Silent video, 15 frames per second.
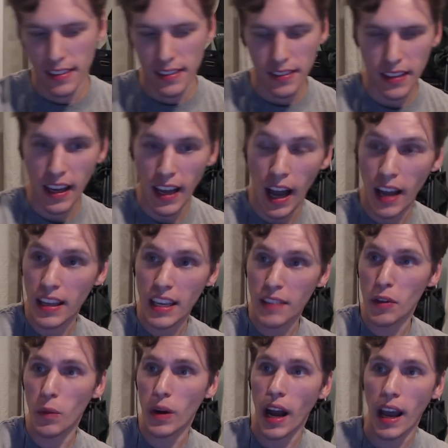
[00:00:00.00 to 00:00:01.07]
I, I,
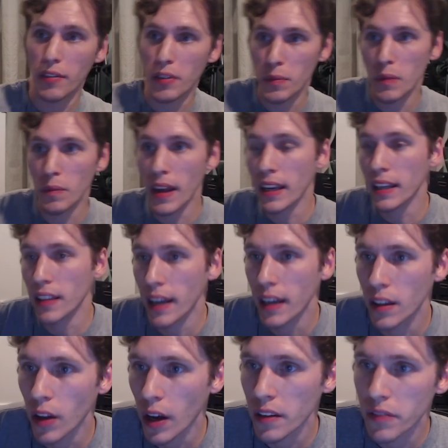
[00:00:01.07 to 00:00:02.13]
even when I haven't been making like a
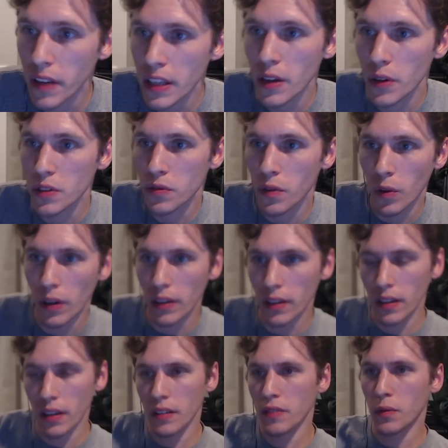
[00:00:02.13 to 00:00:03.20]
lot of videos for it,
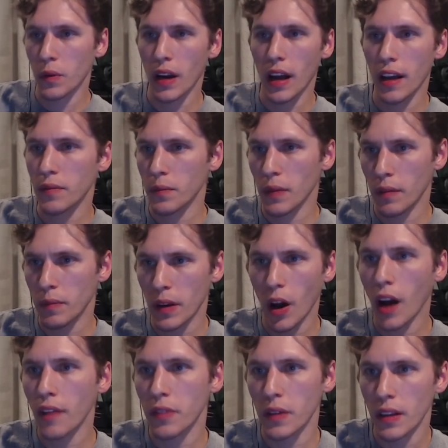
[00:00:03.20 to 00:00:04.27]
uh, even when I haven't I've been
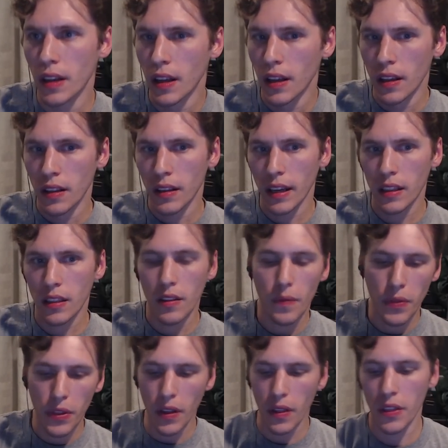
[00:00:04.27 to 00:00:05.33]
off it. Like
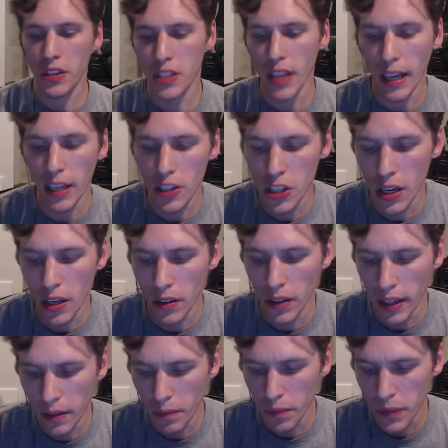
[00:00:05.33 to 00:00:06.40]
the the second channel,
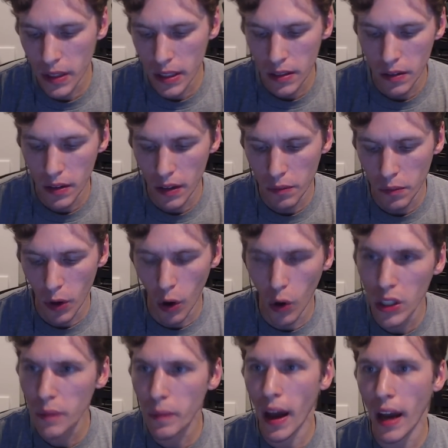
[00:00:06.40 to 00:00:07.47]
like
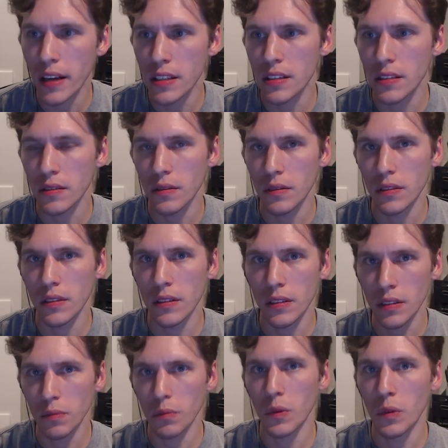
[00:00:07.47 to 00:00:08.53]
Holy Max
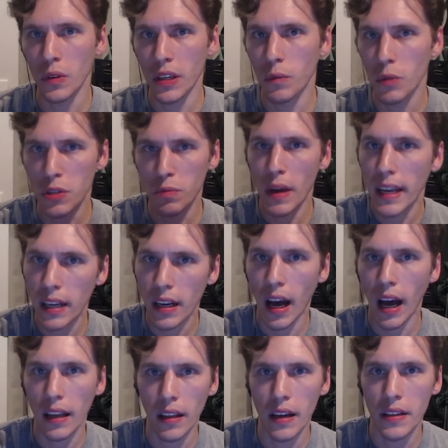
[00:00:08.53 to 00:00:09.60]
was making
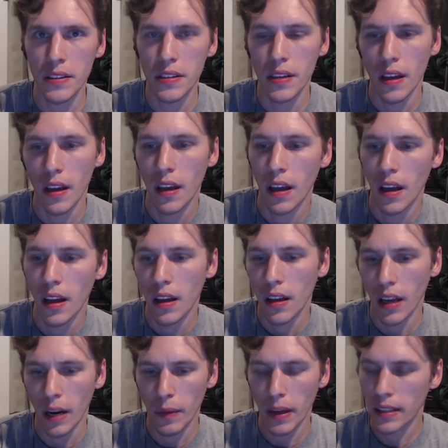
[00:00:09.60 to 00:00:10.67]
highlights,
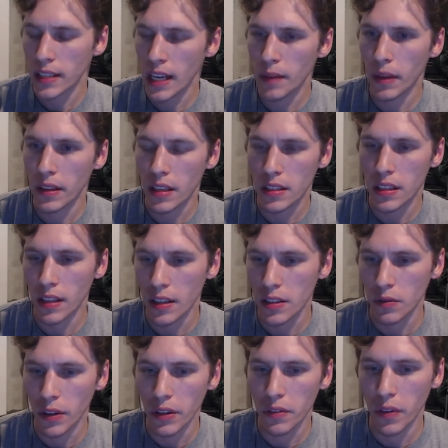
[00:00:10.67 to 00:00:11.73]
and I'm like, damn, that, that's a, that's a
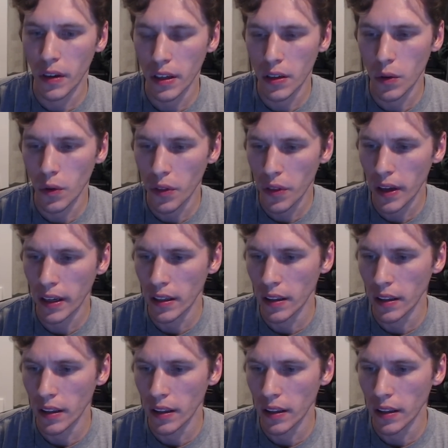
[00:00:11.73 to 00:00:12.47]
really fucking cool thing.